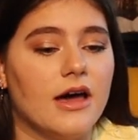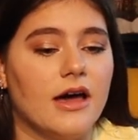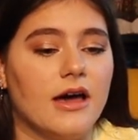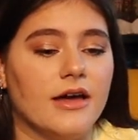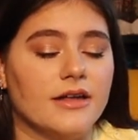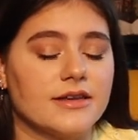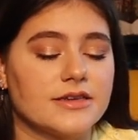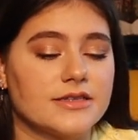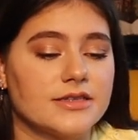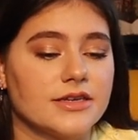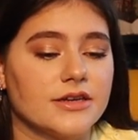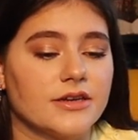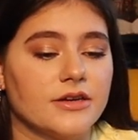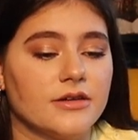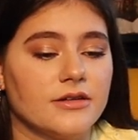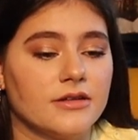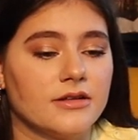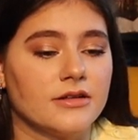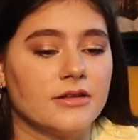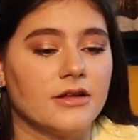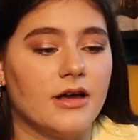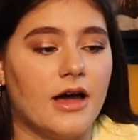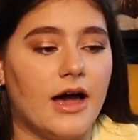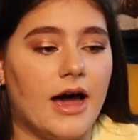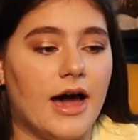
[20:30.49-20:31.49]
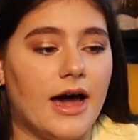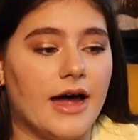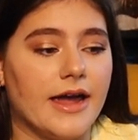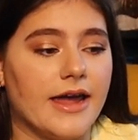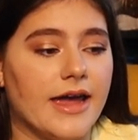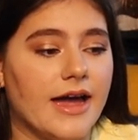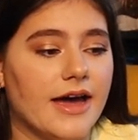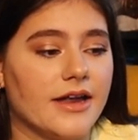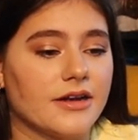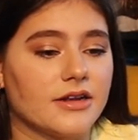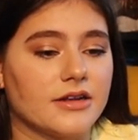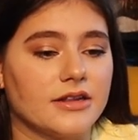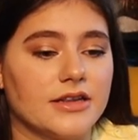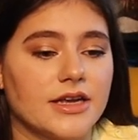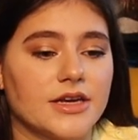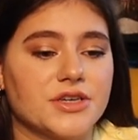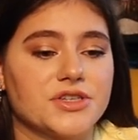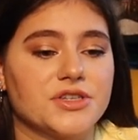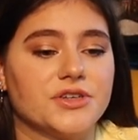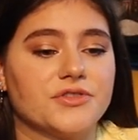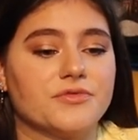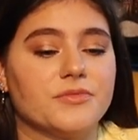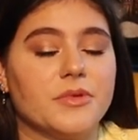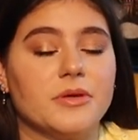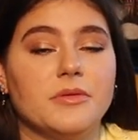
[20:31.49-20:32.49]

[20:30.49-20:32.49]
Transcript: until I had a collection of